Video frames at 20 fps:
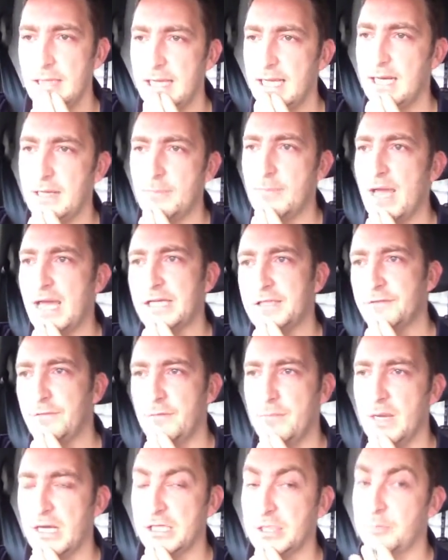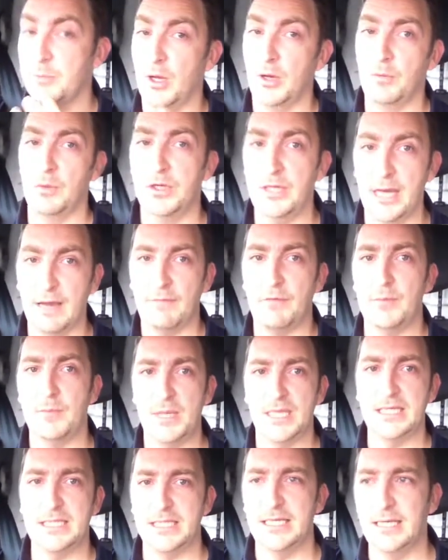in a mess for months, but I wouldn't have the
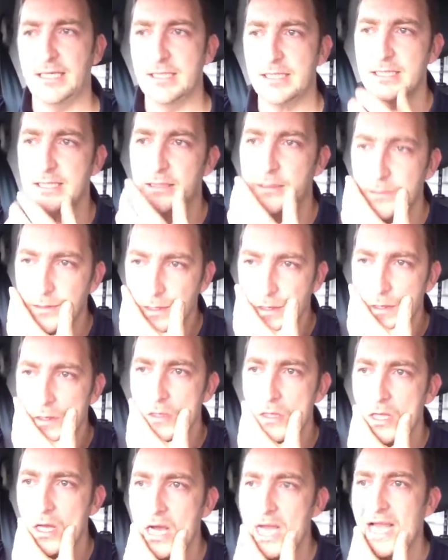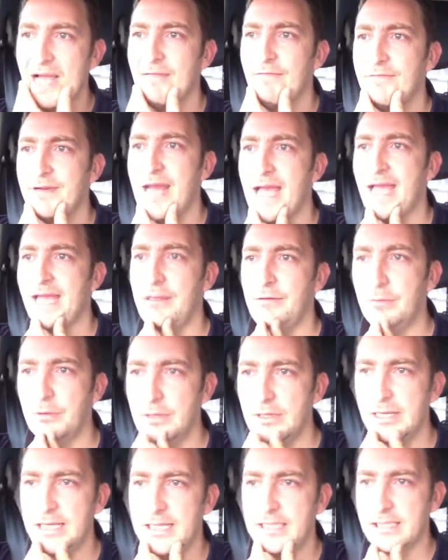business I have now.
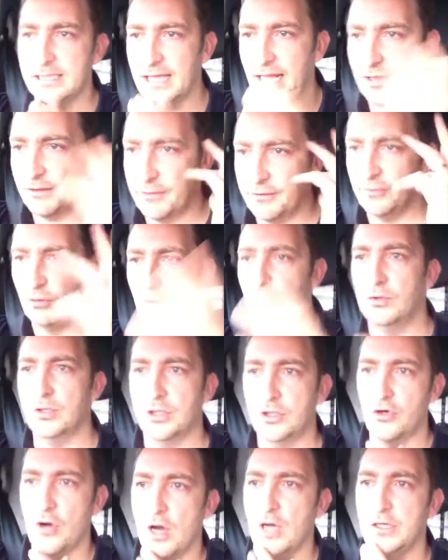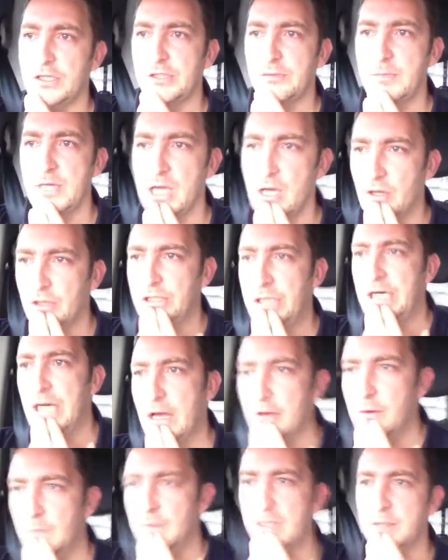It's that thought that drives me on. You
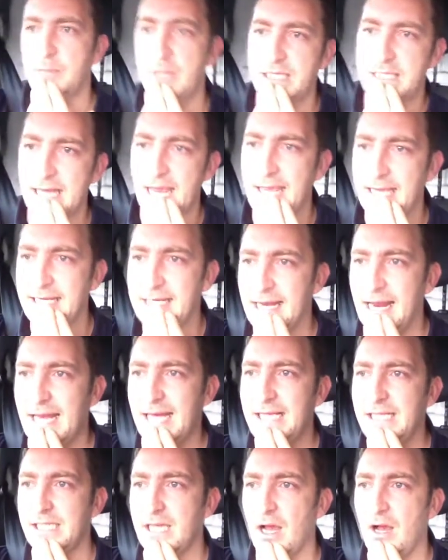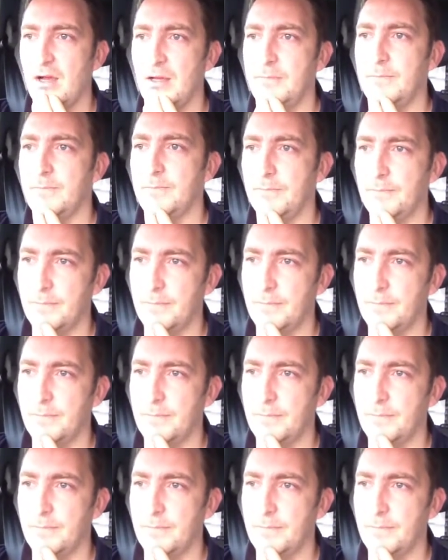know, we can be taken anytime